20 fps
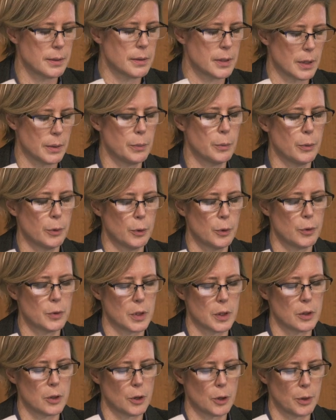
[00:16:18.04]

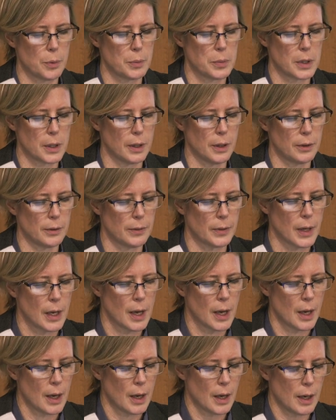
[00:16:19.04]
something
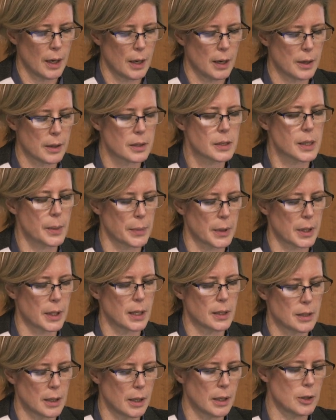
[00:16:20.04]

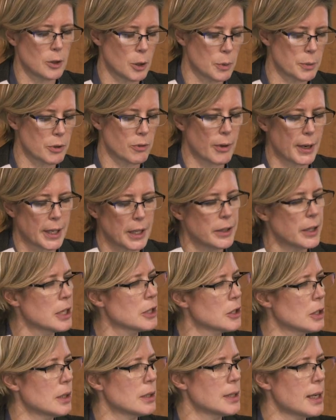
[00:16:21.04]
that done in terms of
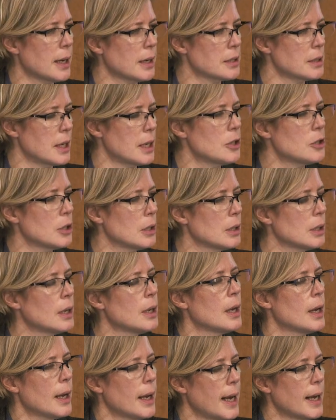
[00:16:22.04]
regulation and taxation
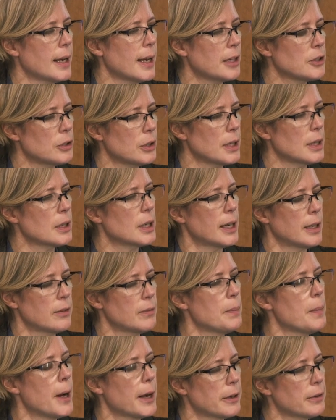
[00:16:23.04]
had actually kind
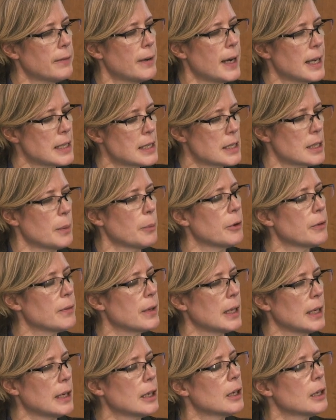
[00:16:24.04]
of modified some of
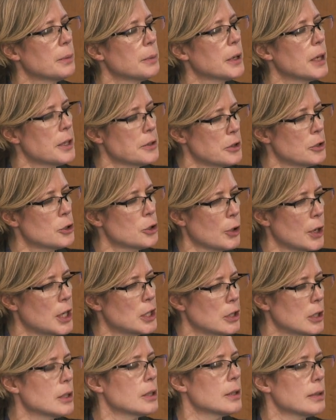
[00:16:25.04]
the income
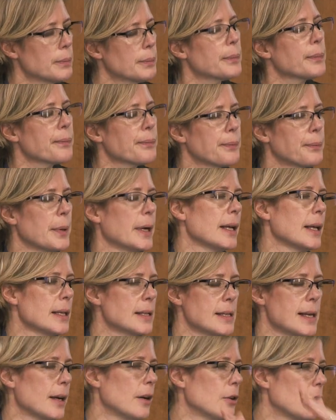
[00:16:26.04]
concentration. But
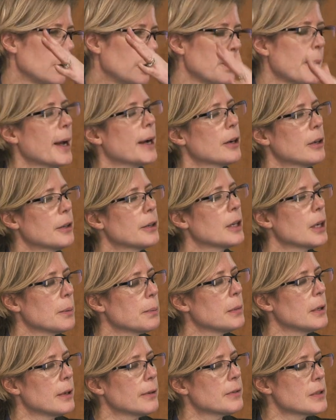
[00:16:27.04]
it's now gone back on the
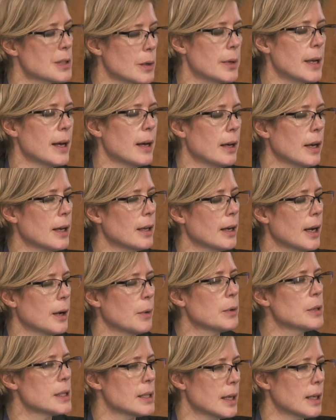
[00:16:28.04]
uplift. So yeah,
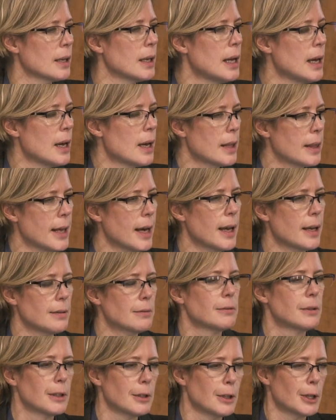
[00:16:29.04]
I would say
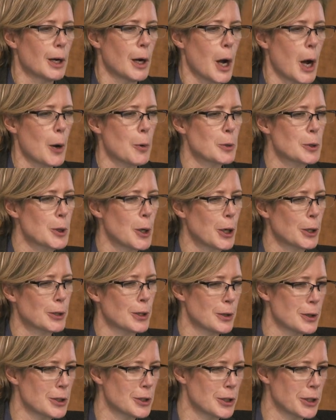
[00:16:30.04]
that I would talk
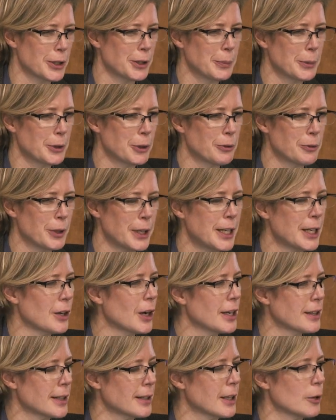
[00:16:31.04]
to this gentleman over here.
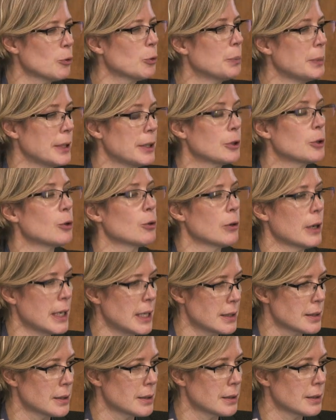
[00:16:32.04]
I think that would be a
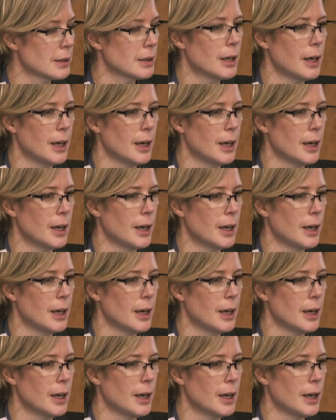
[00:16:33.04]
great